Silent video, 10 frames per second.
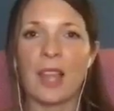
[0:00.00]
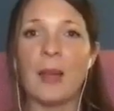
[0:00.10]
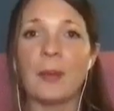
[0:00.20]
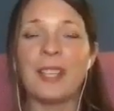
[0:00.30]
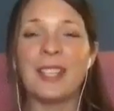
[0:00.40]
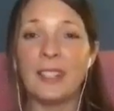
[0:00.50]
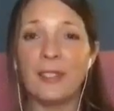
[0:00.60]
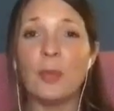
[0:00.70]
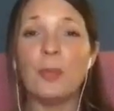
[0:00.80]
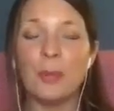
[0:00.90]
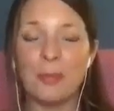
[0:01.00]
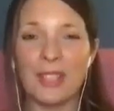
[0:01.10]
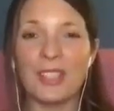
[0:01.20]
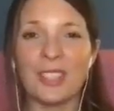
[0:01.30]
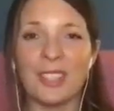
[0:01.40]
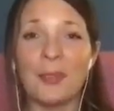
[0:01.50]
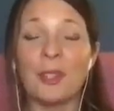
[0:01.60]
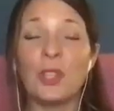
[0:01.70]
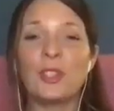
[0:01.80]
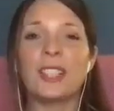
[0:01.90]
I'm going to give you permission. I
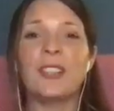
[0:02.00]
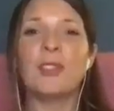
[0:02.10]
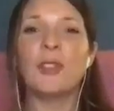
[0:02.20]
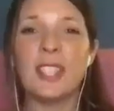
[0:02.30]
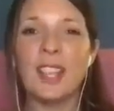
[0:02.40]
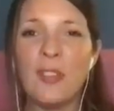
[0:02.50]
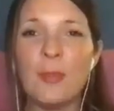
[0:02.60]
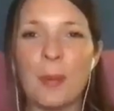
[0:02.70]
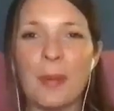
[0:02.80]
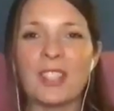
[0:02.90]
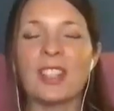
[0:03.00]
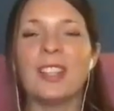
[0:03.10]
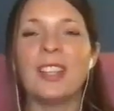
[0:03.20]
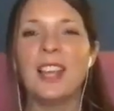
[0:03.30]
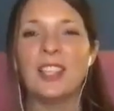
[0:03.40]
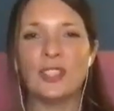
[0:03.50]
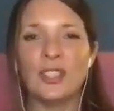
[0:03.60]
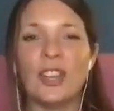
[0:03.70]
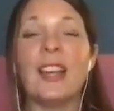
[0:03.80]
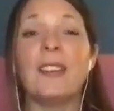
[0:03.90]
want you to give yourself permission to
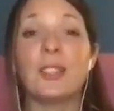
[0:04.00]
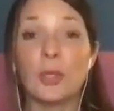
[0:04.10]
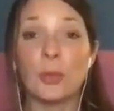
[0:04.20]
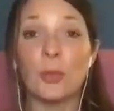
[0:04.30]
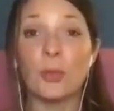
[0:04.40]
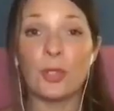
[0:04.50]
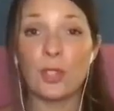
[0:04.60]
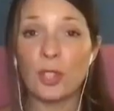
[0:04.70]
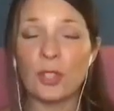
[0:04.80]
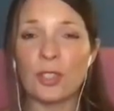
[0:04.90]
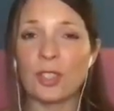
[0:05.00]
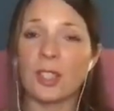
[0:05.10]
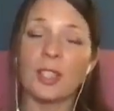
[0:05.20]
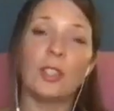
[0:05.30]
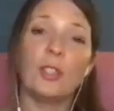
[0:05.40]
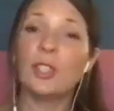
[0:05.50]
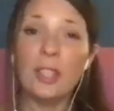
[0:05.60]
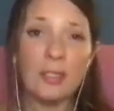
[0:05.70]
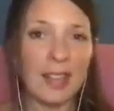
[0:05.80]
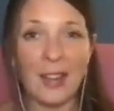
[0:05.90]
not have to do all the shoulds. You
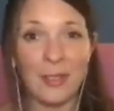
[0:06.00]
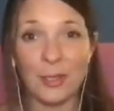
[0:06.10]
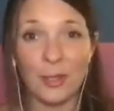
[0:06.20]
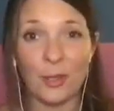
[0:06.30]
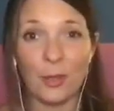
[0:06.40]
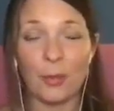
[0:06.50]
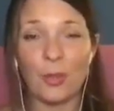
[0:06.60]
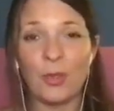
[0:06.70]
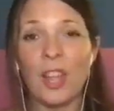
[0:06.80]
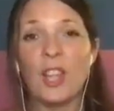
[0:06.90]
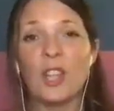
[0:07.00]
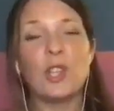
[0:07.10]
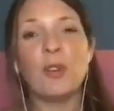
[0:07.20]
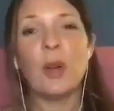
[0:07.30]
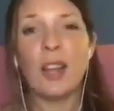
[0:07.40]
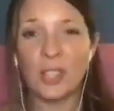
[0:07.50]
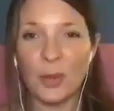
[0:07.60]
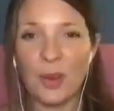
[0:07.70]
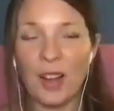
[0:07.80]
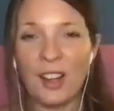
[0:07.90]
don't have to do them all.
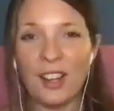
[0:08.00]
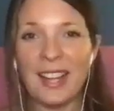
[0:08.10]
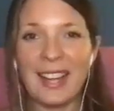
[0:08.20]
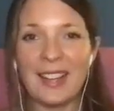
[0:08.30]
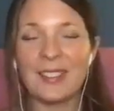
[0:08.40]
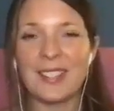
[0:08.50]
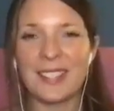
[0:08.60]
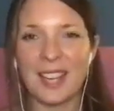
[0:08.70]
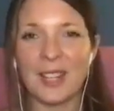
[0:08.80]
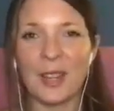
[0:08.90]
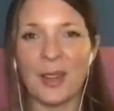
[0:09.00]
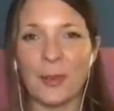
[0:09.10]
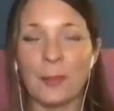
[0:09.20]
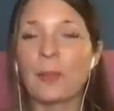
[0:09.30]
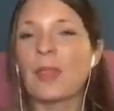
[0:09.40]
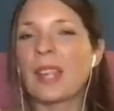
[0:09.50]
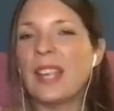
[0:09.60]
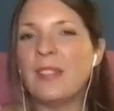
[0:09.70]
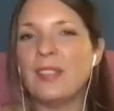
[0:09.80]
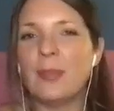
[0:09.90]
You are allowed to say no,
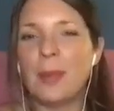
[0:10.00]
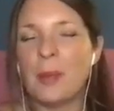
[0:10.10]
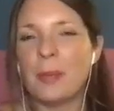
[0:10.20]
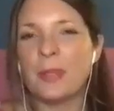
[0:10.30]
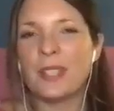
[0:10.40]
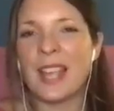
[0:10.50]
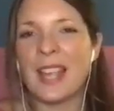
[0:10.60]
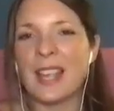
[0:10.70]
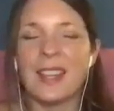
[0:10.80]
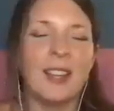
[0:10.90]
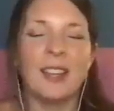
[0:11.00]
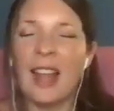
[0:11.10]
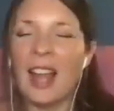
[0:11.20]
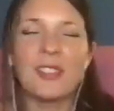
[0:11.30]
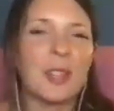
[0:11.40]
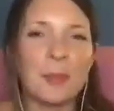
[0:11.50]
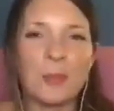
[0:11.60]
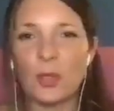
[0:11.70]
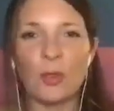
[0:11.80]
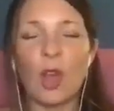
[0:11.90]
even if people have some
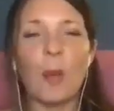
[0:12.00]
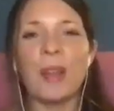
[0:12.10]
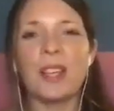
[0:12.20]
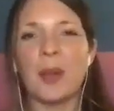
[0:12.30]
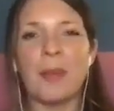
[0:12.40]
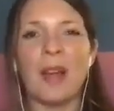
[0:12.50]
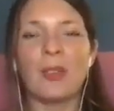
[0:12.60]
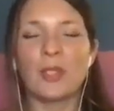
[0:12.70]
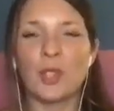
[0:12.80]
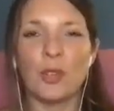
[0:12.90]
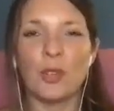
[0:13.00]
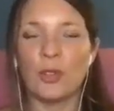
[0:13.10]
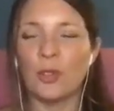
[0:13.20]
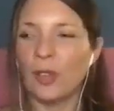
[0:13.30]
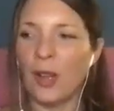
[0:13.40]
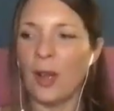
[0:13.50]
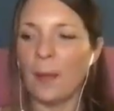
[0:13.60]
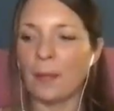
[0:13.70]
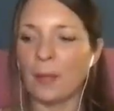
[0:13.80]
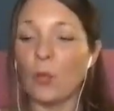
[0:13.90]
sort of comment about your
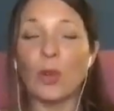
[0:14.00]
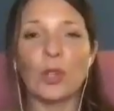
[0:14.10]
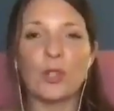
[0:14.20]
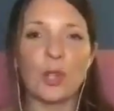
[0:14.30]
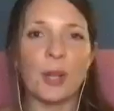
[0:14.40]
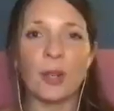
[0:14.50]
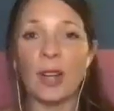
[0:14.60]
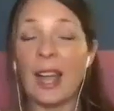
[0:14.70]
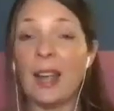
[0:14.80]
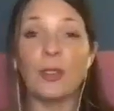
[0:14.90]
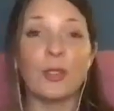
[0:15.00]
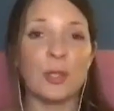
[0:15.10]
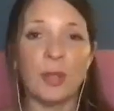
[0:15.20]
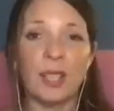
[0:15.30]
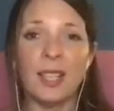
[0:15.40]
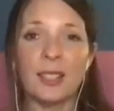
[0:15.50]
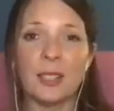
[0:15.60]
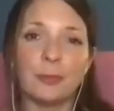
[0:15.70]
what you're doing or how you're doing it.